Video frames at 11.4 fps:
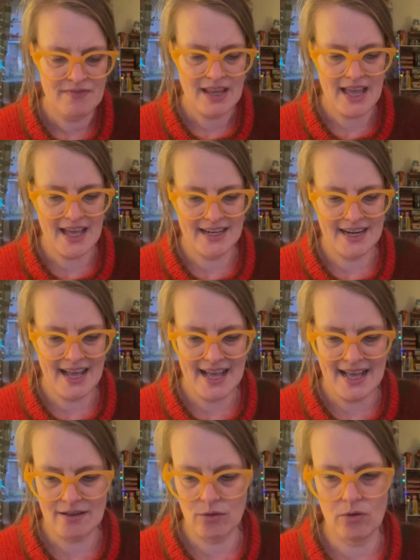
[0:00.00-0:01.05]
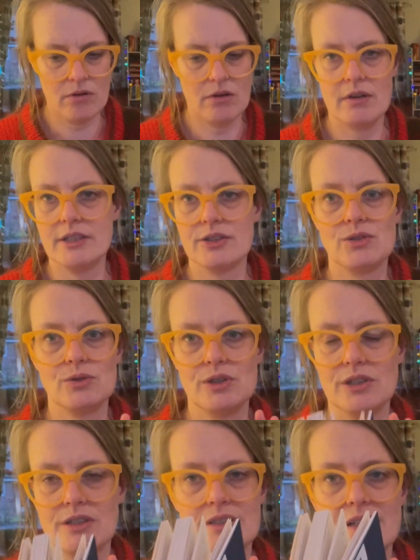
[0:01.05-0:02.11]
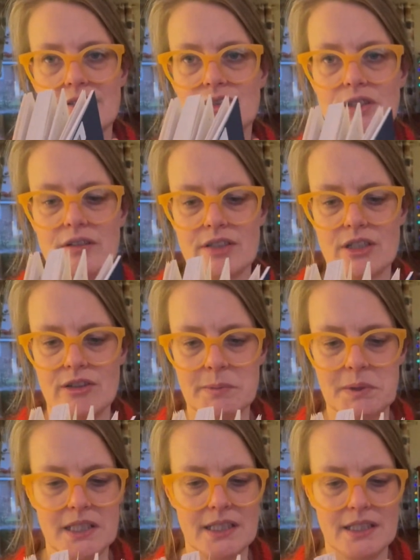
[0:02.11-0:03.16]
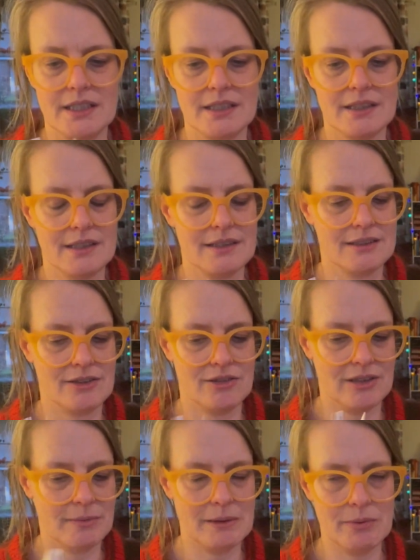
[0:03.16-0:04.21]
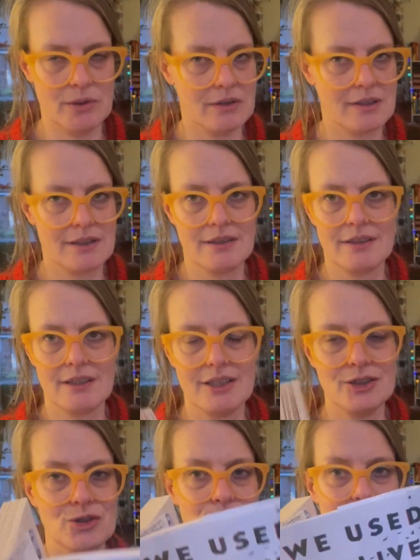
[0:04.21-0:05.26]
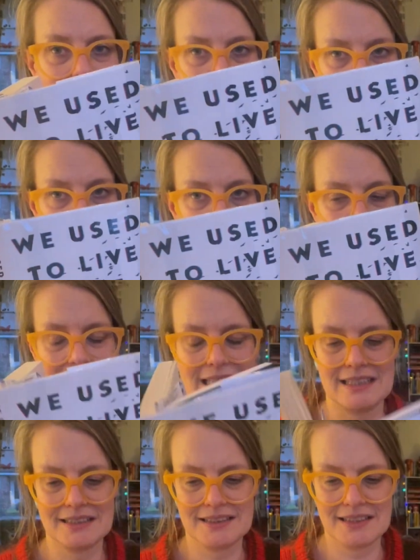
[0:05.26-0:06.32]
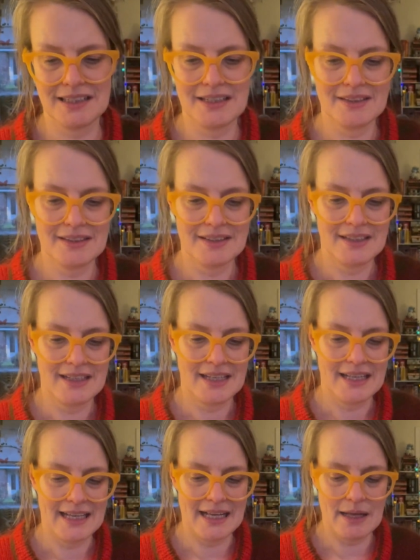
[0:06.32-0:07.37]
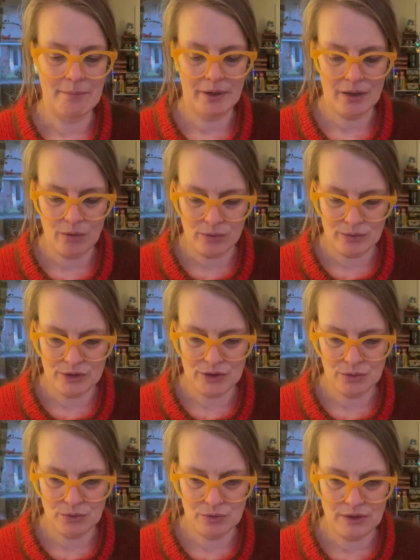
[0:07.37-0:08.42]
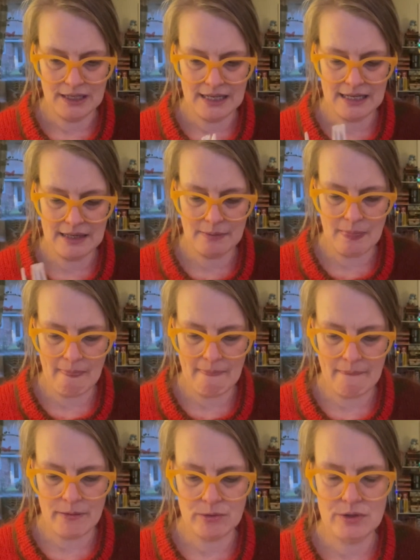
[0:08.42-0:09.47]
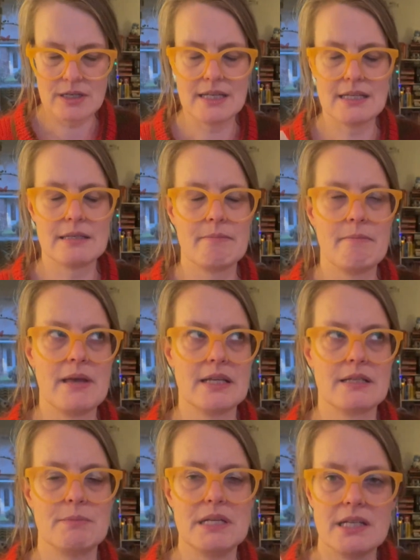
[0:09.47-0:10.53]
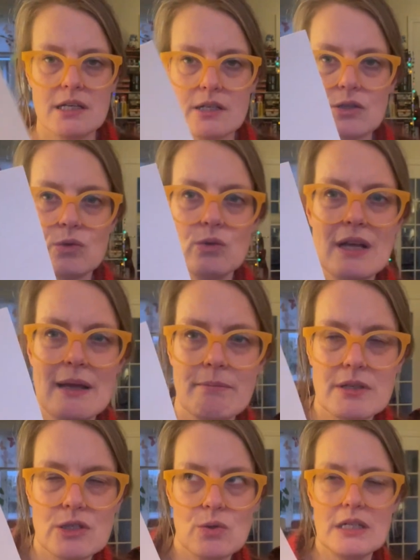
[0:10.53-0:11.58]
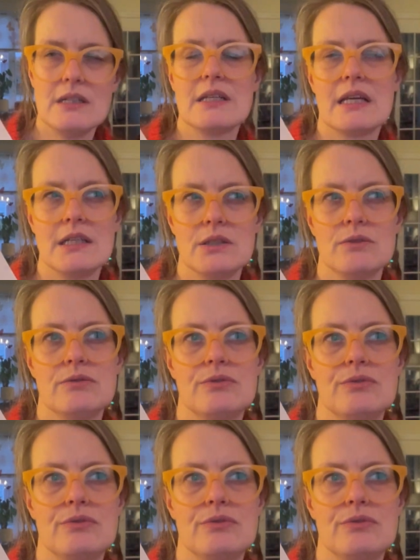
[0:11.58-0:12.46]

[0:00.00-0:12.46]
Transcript: And oh, it's so good. If you love a creepy book, you need to read this. But also, it's mixed media, so in between kind of